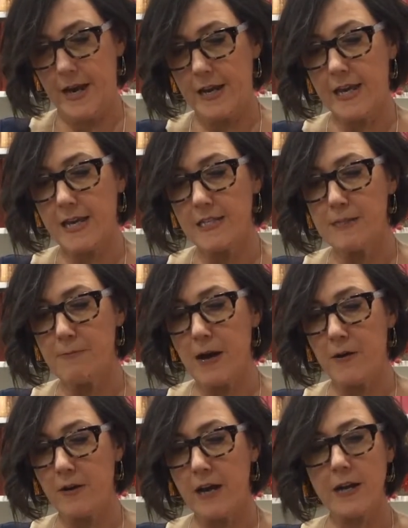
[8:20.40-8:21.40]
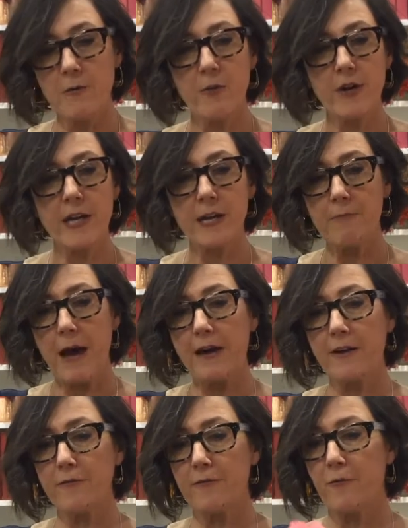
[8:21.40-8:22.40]
Again, it's about kind of working
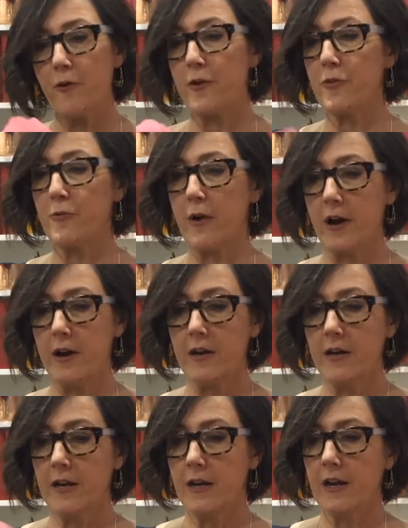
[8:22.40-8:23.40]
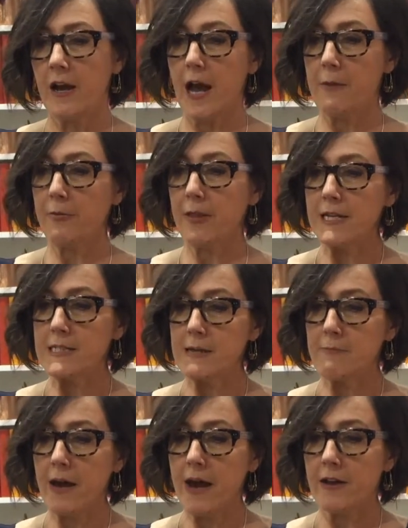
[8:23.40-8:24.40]
back and forth where I place
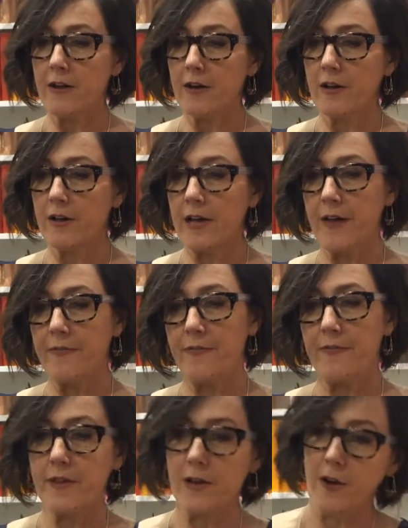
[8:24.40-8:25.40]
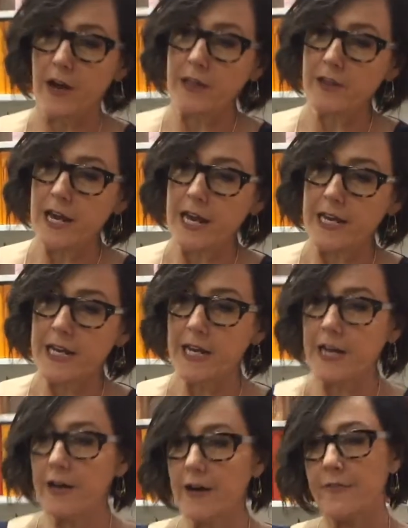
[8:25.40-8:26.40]
a petal and, you know, I look at it
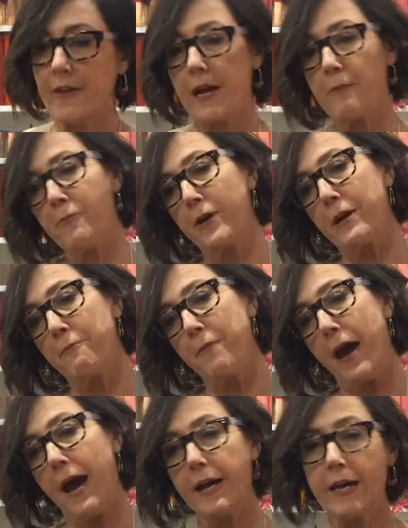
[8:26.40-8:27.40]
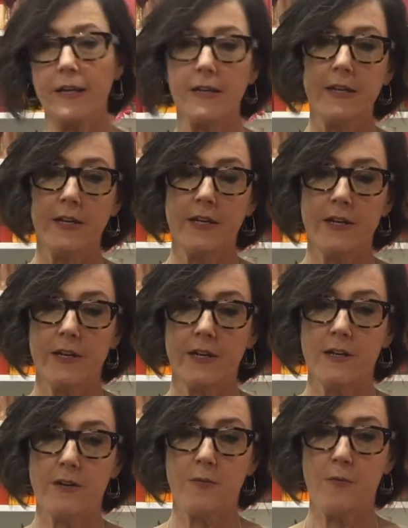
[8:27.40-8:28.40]
here and then I bring it back and
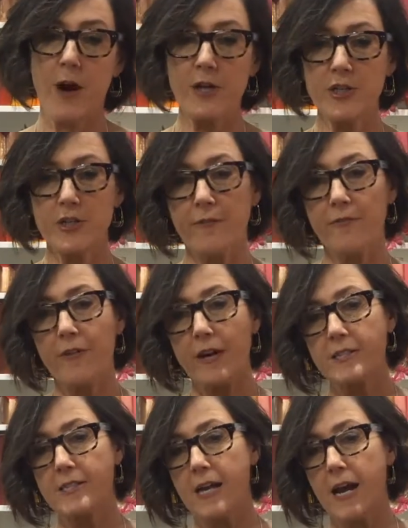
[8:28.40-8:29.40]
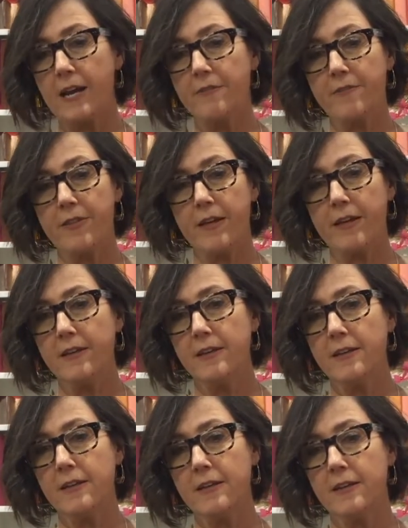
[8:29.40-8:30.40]
watch the front side of the
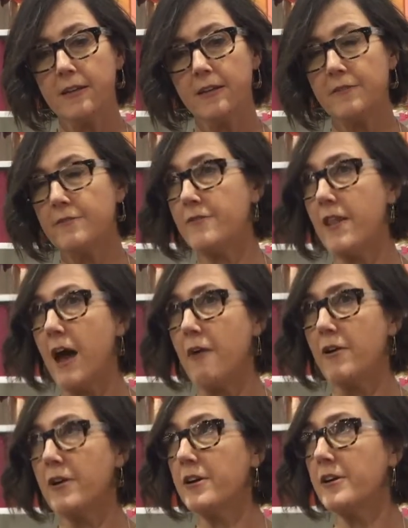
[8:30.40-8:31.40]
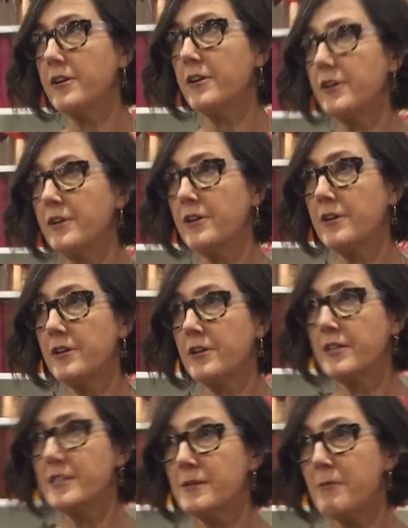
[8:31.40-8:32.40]
flower
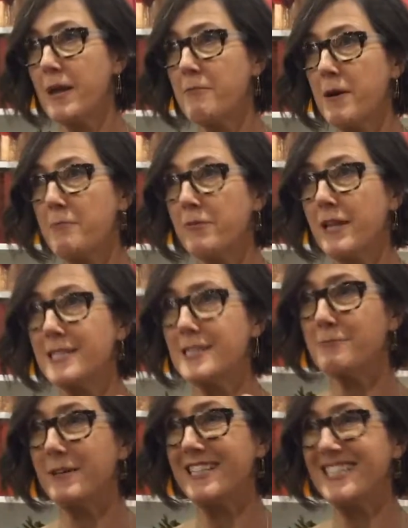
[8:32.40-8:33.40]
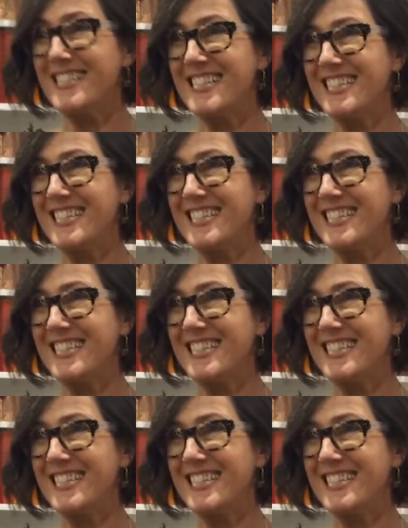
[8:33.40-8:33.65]
to make my placement.